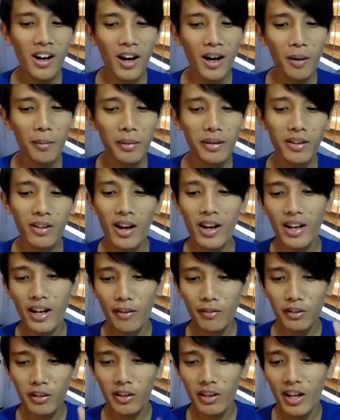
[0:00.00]
And right
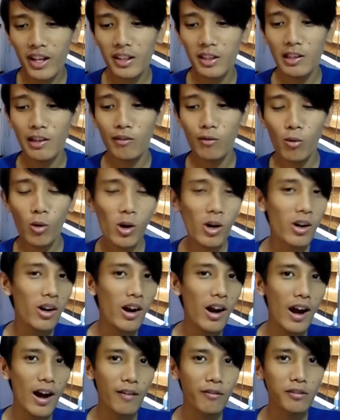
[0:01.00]
after that, you have
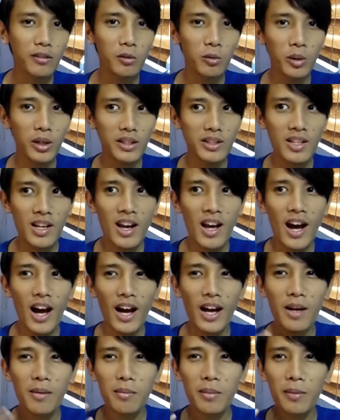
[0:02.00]
Warcraft, which
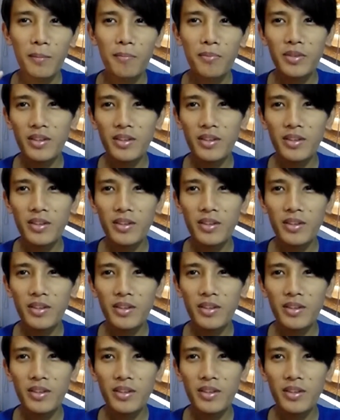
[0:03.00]
I'm